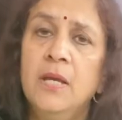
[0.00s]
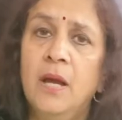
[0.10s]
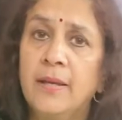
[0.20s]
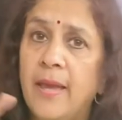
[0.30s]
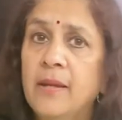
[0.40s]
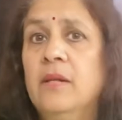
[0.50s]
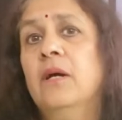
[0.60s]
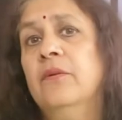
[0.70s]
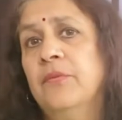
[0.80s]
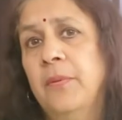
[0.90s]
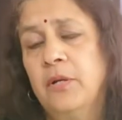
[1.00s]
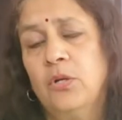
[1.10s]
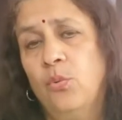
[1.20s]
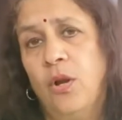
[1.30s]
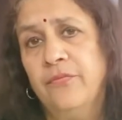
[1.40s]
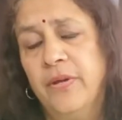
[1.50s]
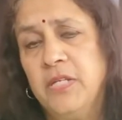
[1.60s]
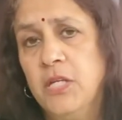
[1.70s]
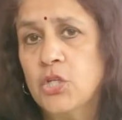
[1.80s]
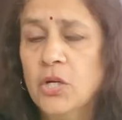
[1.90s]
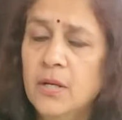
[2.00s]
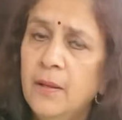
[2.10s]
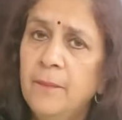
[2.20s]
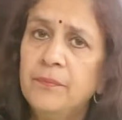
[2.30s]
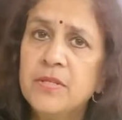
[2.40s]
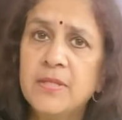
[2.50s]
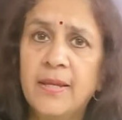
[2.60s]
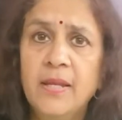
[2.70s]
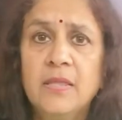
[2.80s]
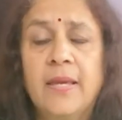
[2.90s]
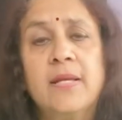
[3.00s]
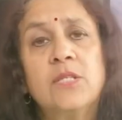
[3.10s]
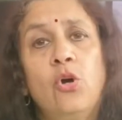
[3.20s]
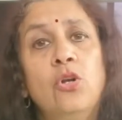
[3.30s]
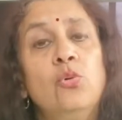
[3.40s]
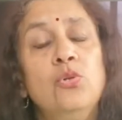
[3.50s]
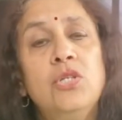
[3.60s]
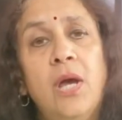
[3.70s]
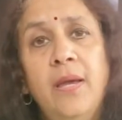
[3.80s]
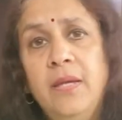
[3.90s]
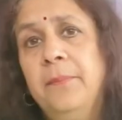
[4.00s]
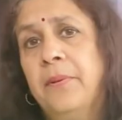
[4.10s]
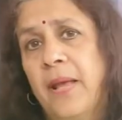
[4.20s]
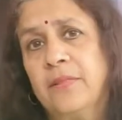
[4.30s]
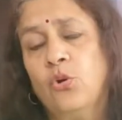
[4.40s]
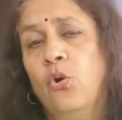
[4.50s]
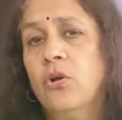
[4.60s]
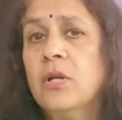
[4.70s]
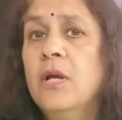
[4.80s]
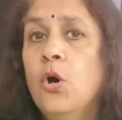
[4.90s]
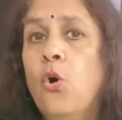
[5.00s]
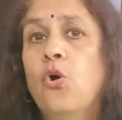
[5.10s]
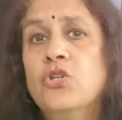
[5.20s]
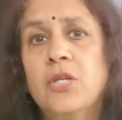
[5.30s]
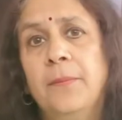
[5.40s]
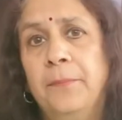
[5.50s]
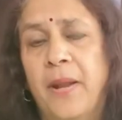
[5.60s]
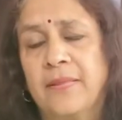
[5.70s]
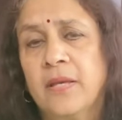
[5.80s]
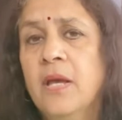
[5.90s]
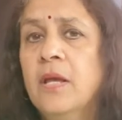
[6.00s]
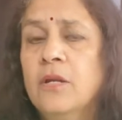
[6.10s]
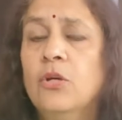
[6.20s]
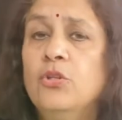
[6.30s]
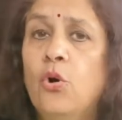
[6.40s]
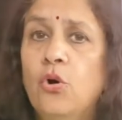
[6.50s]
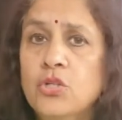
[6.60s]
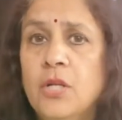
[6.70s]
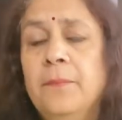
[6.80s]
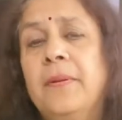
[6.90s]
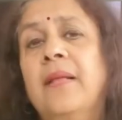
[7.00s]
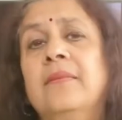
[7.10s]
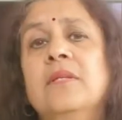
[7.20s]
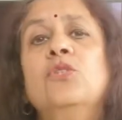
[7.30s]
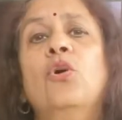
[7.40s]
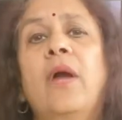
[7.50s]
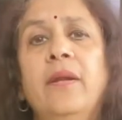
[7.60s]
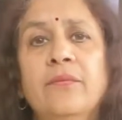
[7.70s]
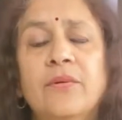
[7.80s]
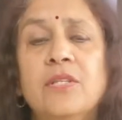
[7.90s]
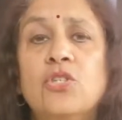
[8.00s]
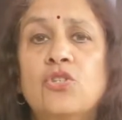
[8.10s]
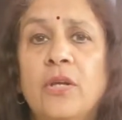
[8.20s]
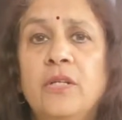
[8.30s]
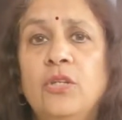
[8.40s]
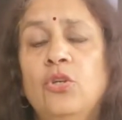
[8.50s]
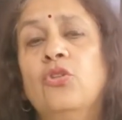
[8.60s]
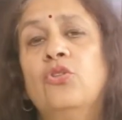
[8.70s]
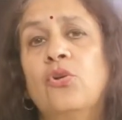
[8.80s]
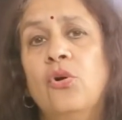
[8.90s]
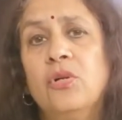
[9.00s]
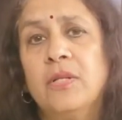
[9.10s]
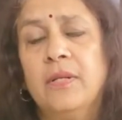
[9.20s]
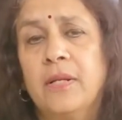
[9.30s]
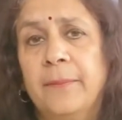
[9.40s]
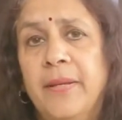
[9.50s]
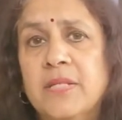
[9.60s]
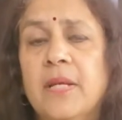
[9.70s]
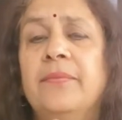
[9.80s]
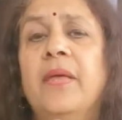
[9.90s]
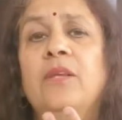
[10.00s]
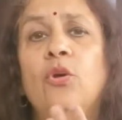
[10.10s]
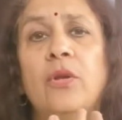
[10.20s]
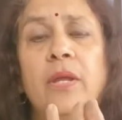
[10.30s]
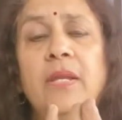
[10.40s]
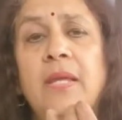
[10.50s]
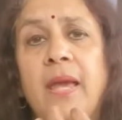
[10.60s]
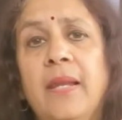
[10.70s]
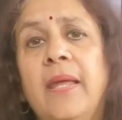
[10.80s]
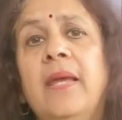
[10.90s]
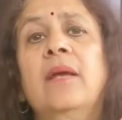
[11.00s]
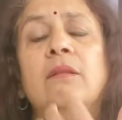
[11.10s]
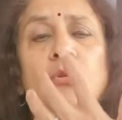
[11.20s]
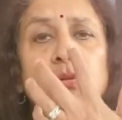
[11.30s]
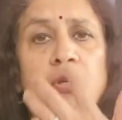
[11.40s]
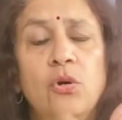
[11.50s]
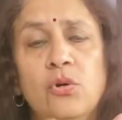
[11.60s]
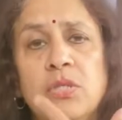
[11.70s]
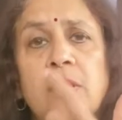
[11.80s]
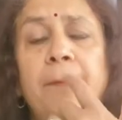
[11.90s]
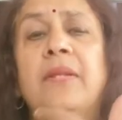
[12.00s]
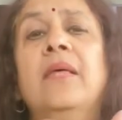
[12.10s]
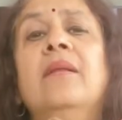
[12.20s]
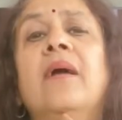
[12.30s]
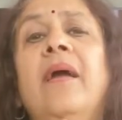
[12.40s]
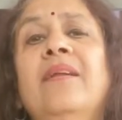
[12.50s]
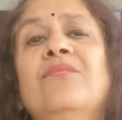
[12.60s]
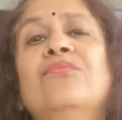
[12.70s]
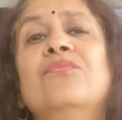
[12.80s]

Again, learn from a qualified teacher. The second thing is called ujjayi breath or ocean breath. Now, the ocean breath is you're kind of constricting your throat a little bit, and then you're inhaling through the nose, but then kind of